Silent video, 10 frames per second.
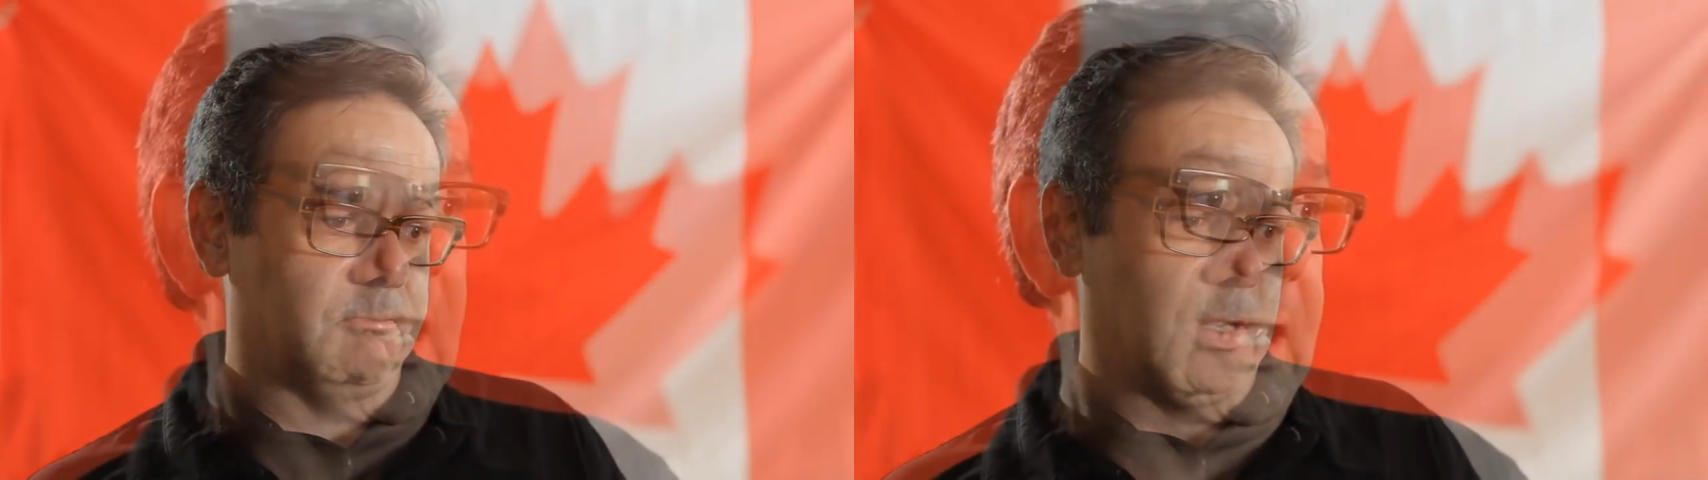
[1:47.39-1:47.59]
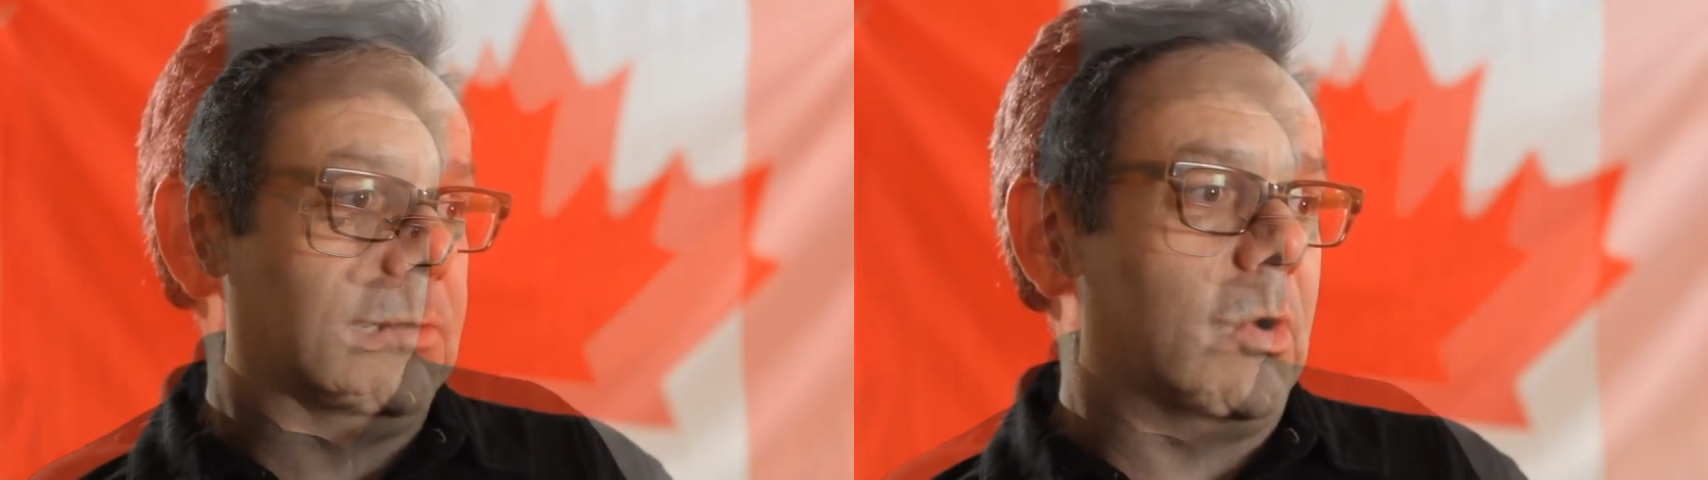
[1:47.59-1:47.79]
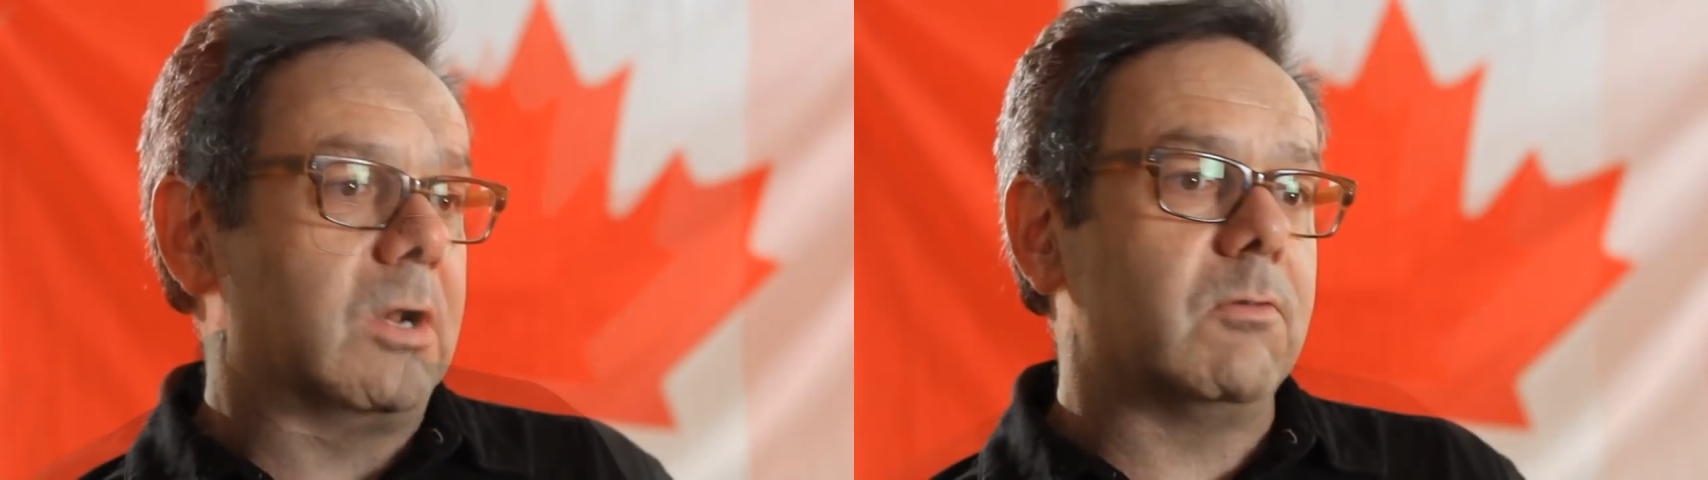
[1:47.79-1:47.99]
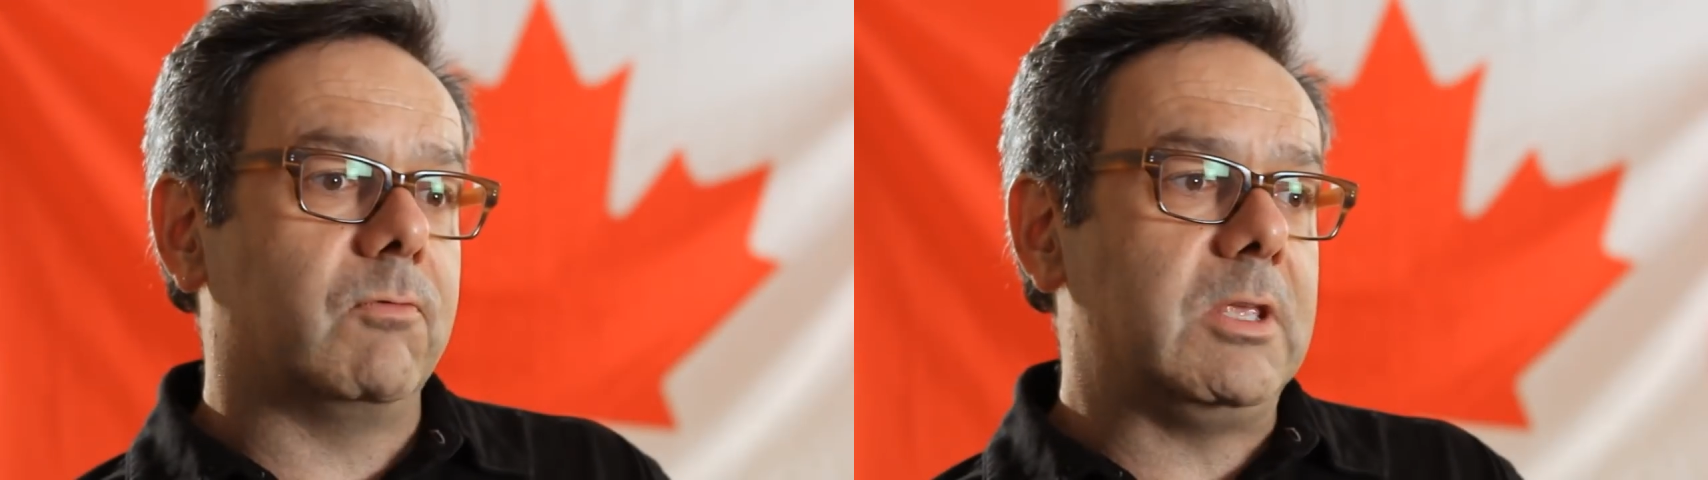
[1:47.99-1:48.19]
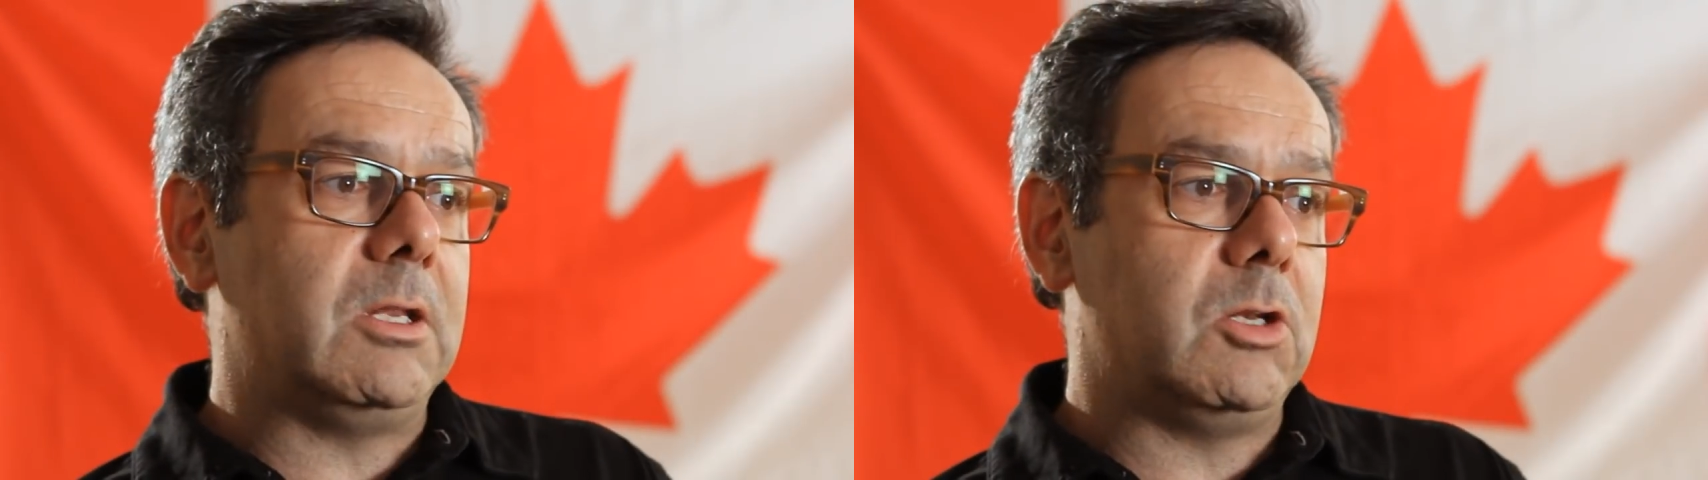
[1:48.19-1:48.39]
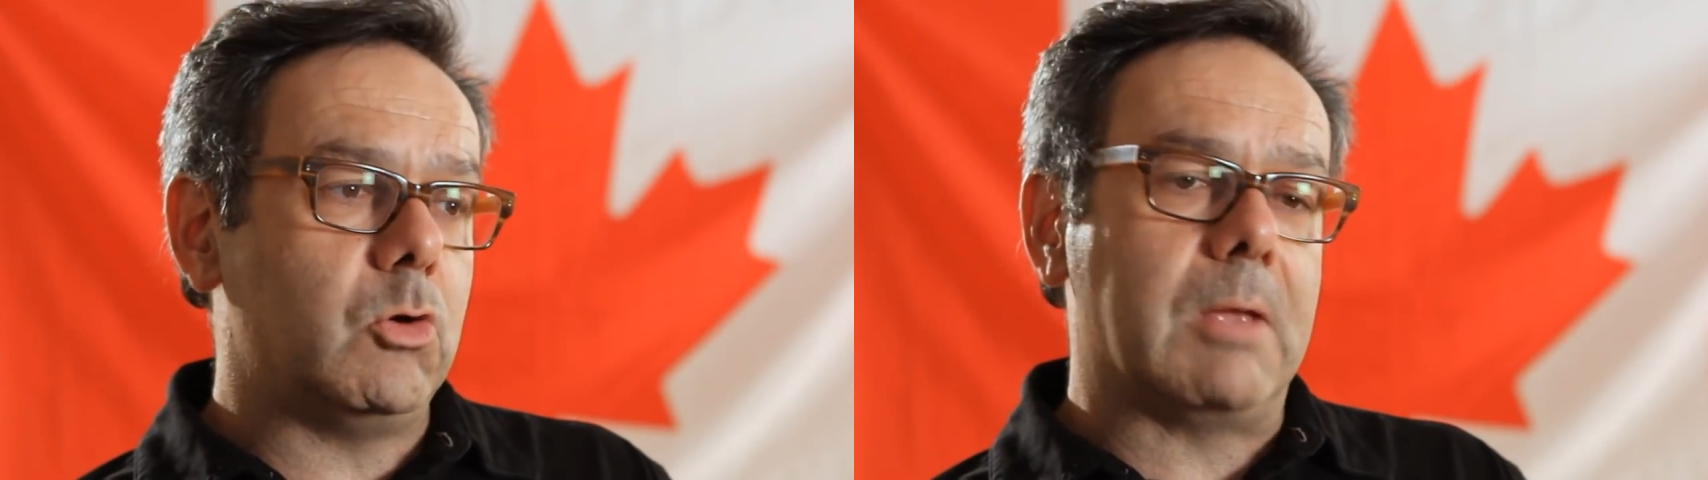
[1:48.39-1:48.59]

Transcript: And one of the new